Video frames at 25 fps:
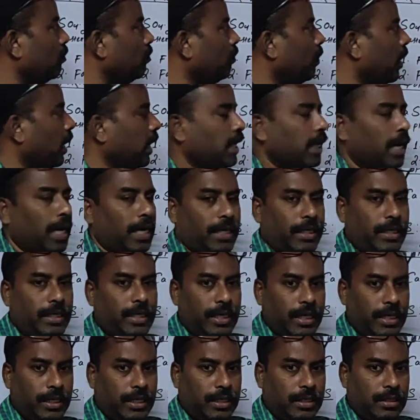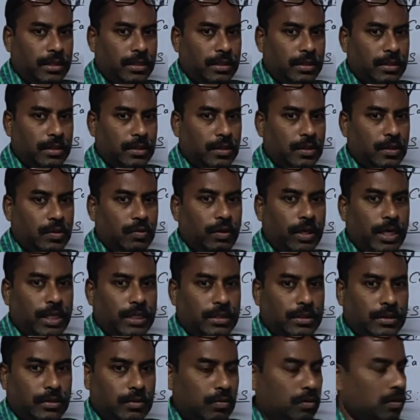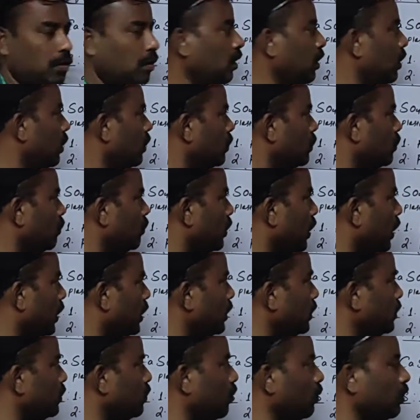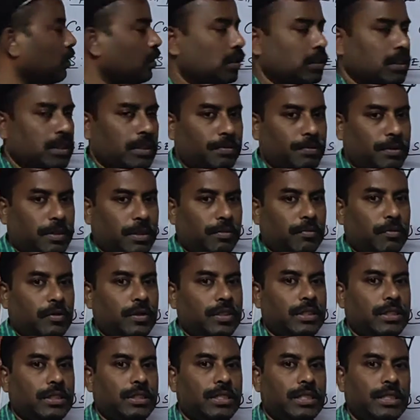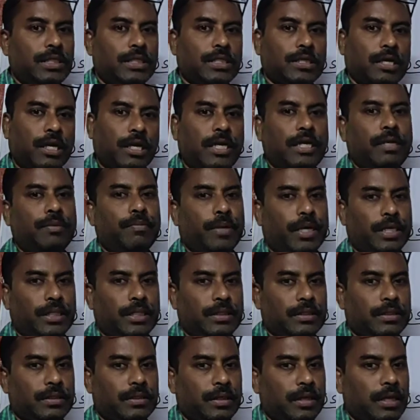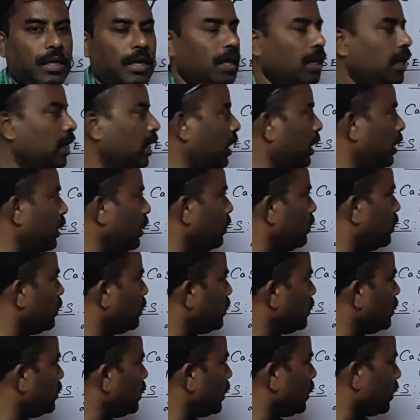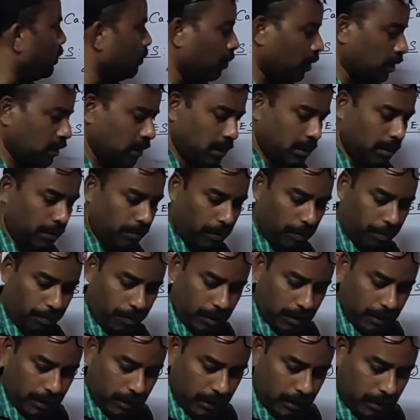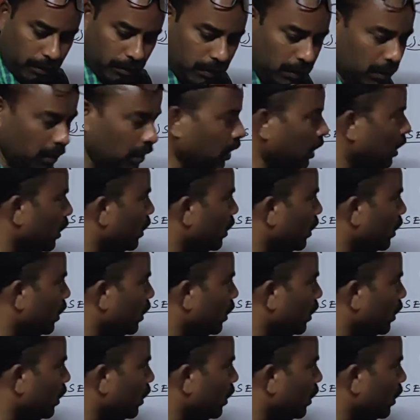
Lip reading: bihydrate, 2H2O. So that is called the gypsum, which is a solid mass. And this is a reversible process. You see,